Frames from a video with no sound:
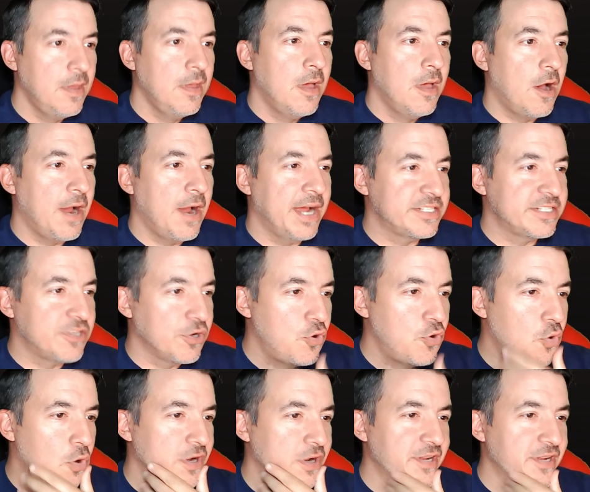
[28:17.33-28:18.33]
Alright, so
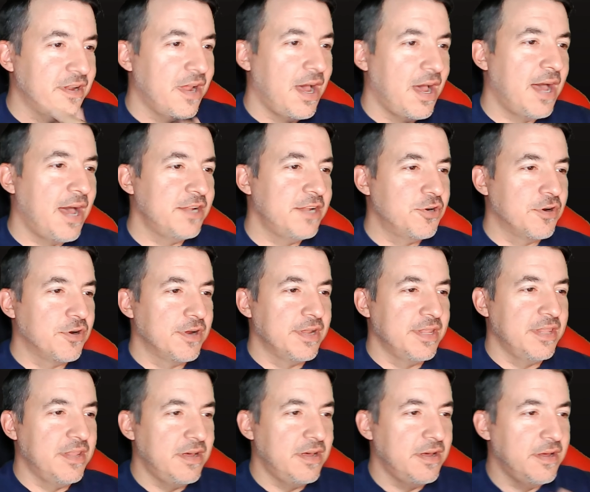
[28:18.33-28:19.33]
Gordon, during
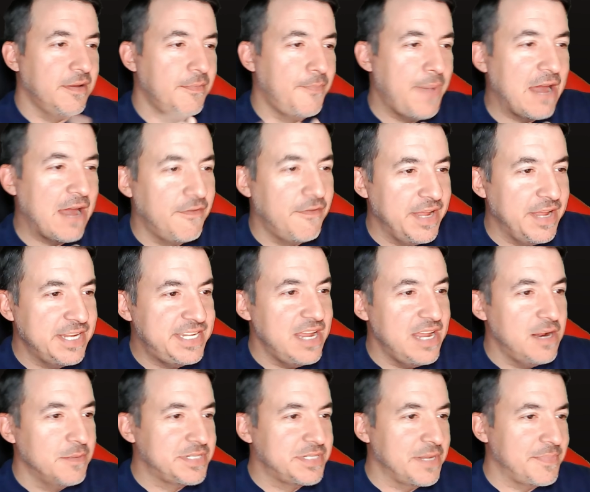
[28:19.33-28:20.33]
the Battle of
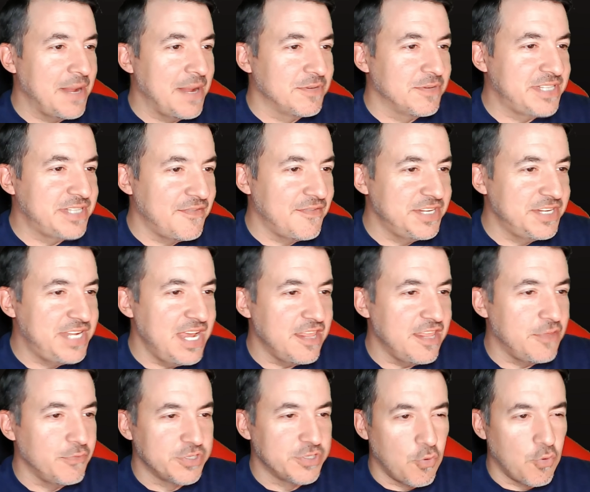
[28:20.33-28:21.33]
Antietam, September 17th, he
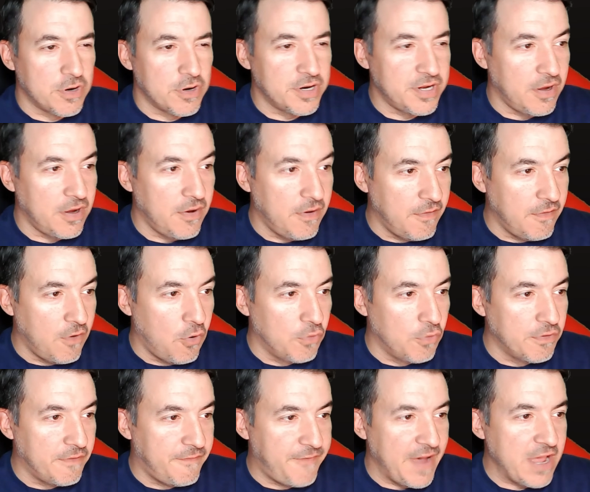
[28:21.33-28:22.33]
was ordered to hold
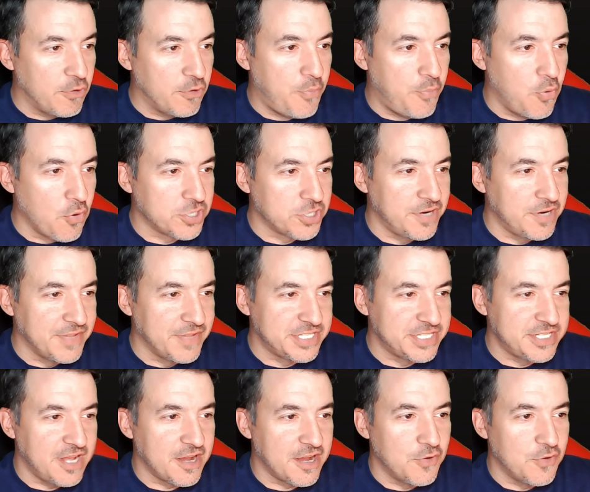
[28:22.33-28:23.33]
a vital portion of the
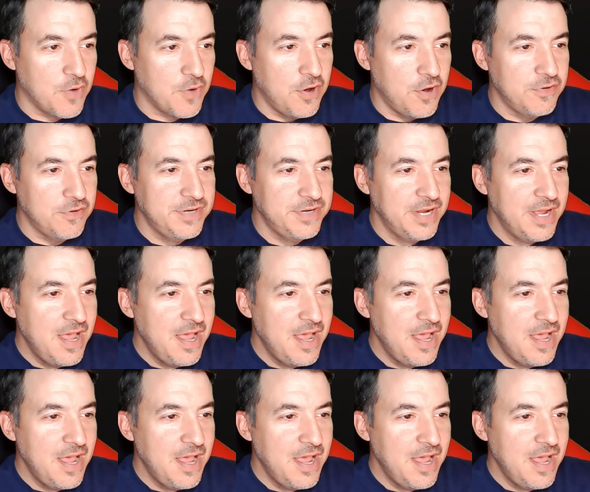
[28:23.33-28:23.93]
sunken road.